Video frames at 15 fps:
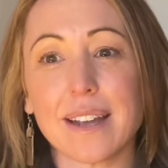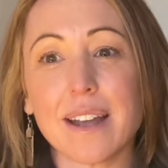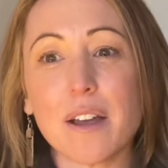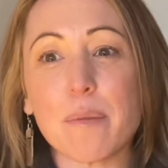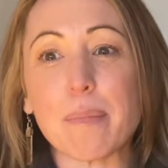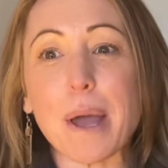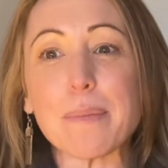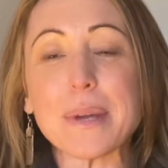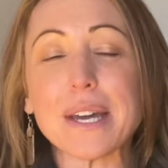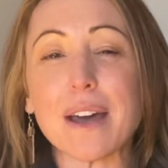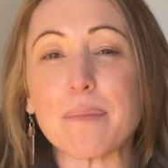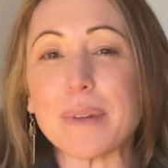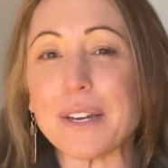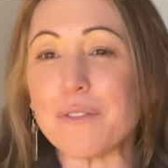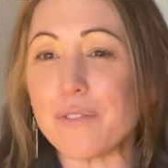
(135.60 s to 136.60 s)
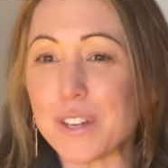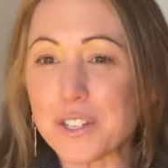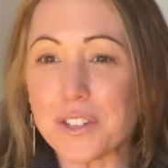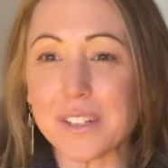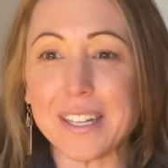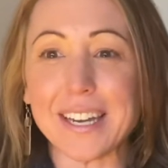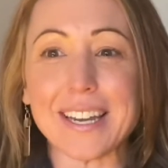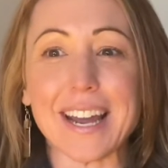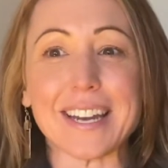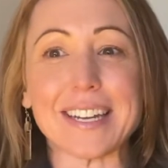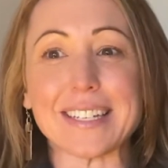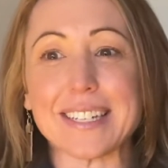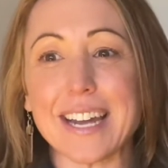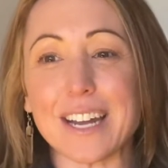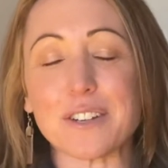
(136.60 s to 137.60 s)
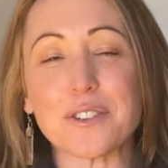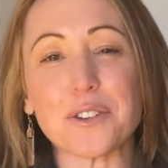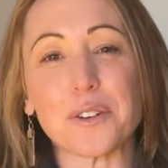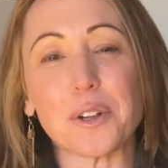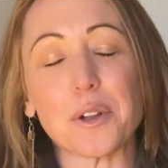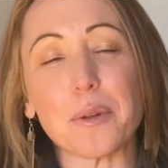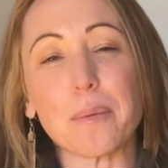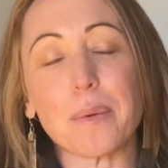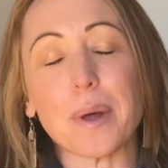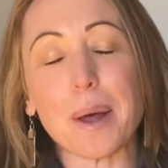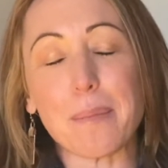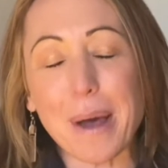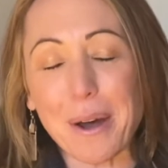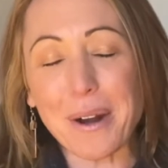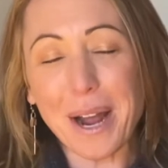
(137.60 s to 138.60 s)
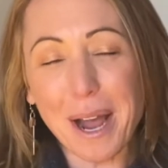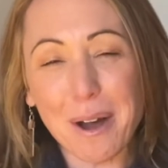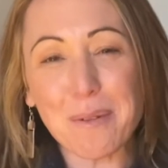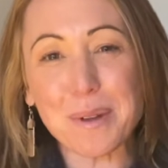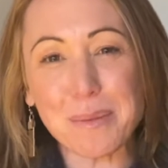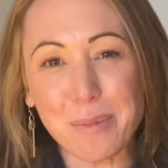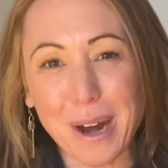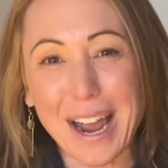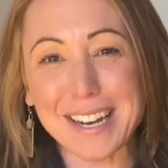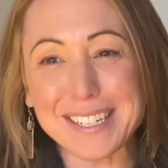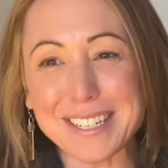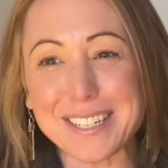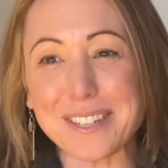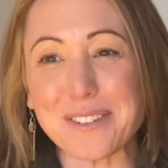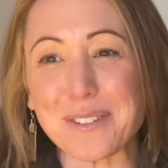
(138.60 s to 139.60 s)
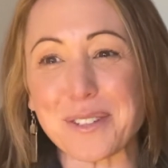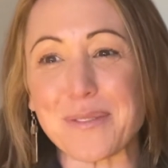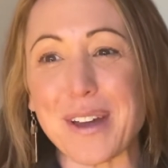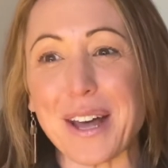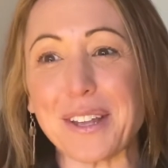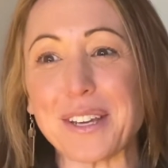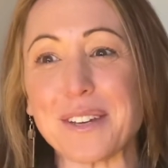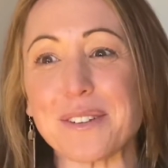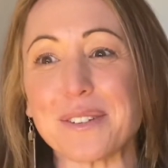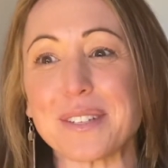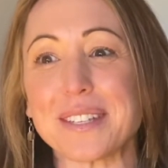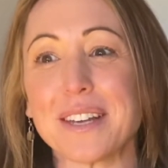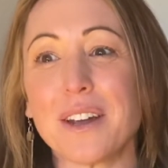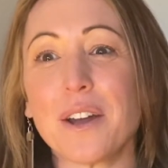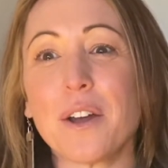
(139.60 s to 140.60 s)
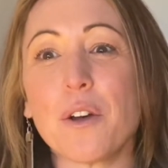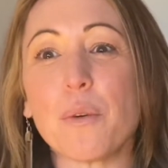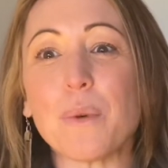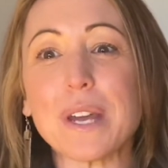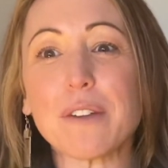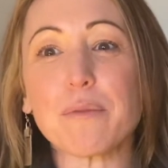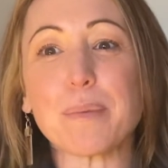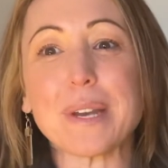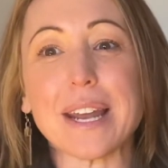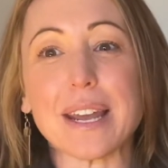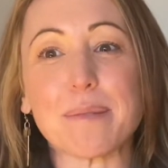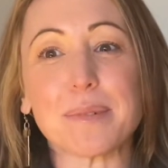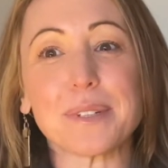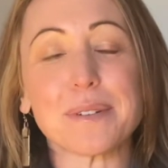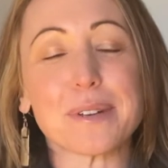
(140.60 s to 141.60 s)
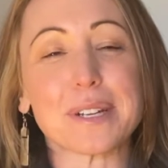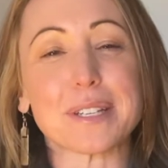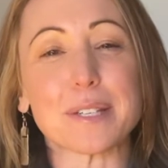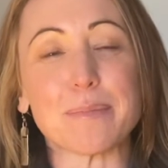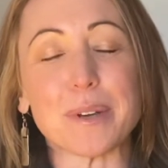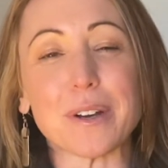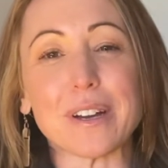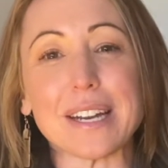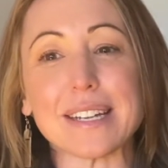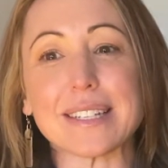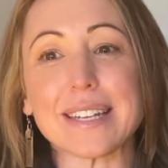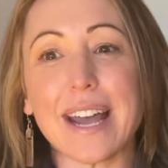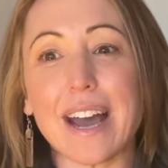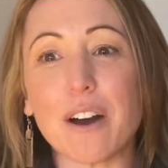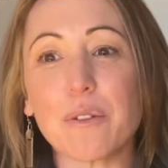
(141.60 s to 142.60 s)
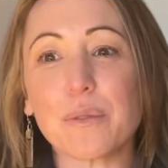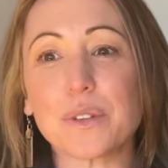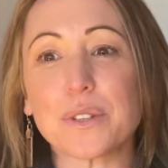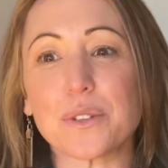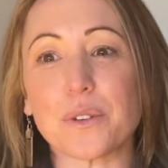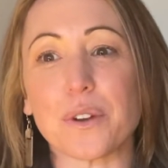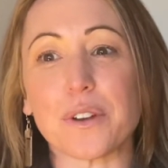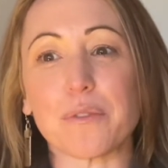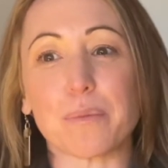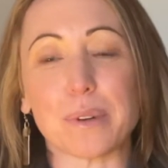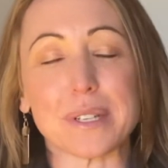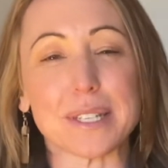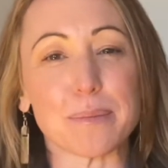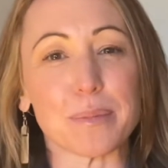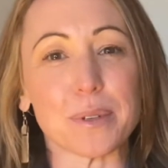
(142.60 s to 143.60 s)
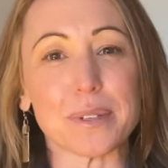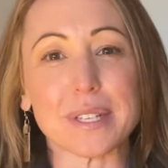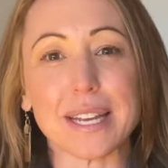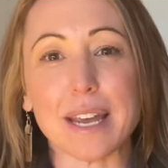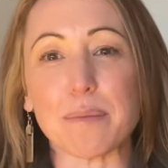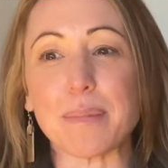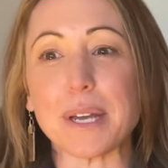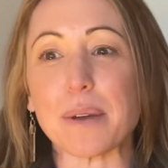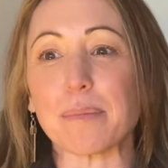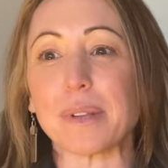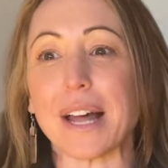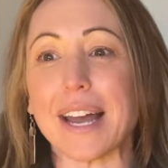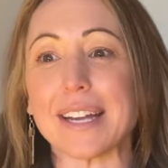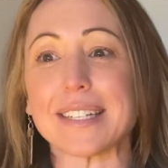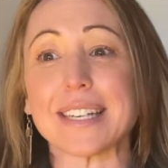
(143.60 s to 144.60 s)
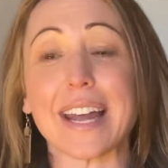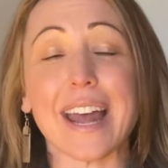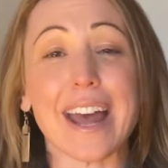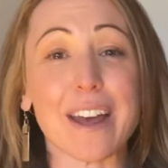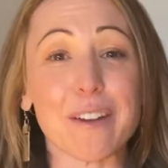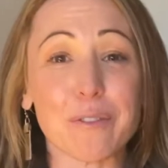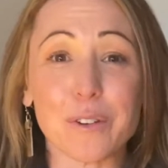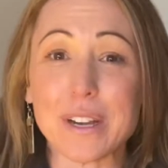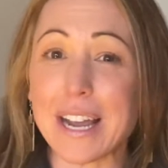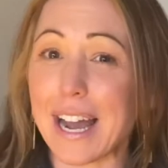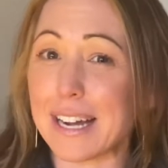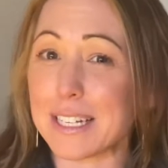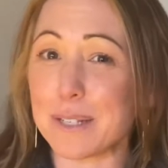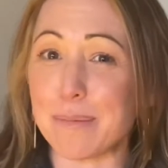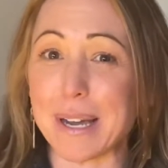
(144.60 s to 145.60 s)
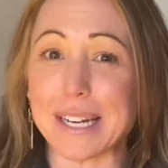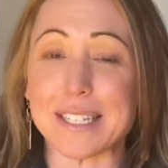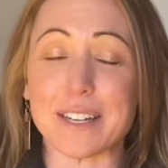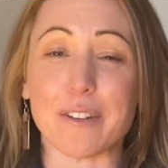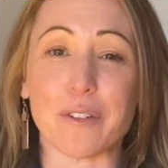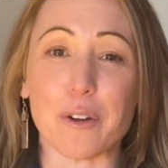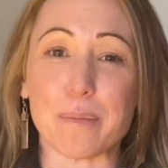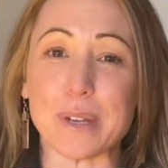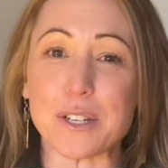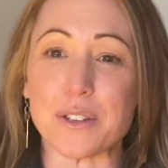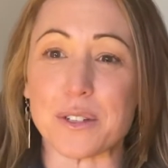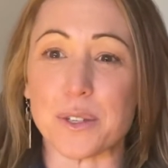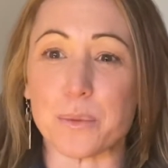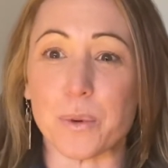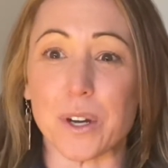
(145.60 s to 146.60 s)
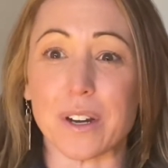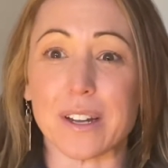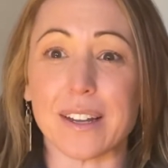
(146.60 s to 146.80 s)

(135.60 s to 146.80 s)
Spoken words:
By becoming vigilant and intentional about how we practice those values, we have been able to experience how restorative principles can be applied to every aspect of our mission's work.